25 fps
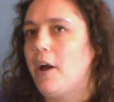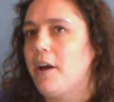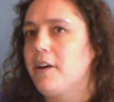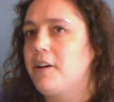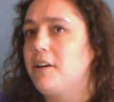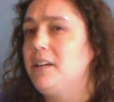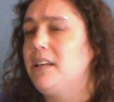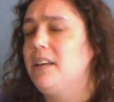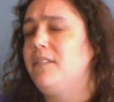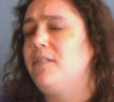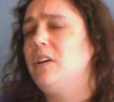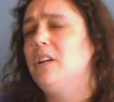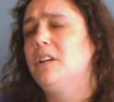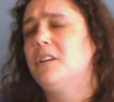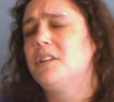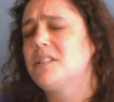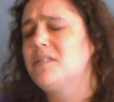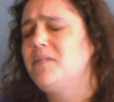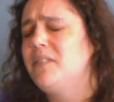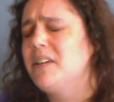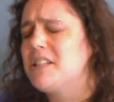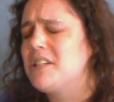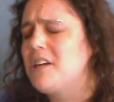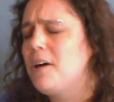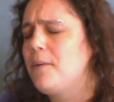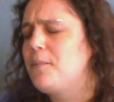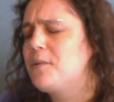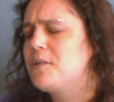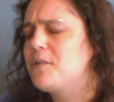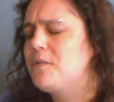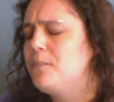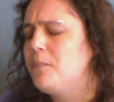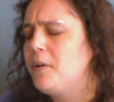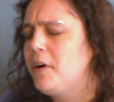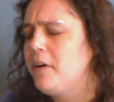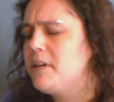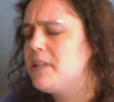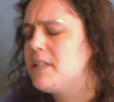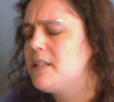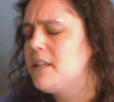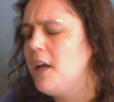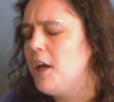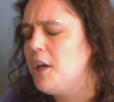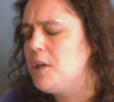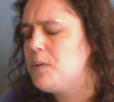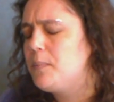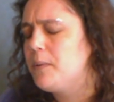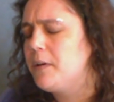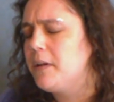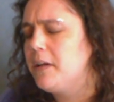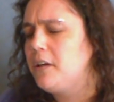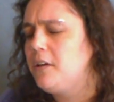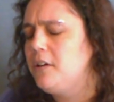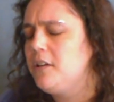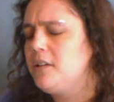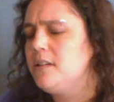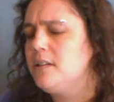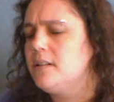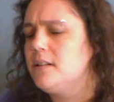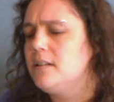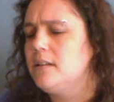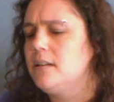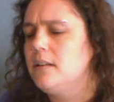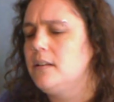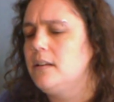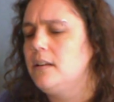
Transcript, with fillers: could give you lots of examples from my research, but I couldn't